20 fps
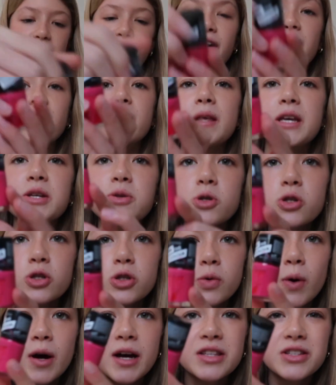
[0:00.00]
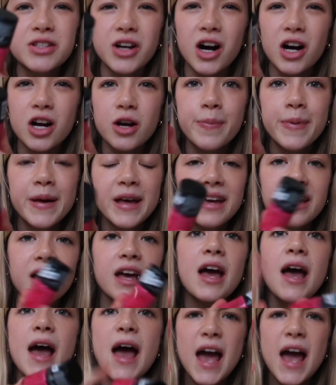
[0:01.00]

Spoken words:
found this, which is quite a dark pink.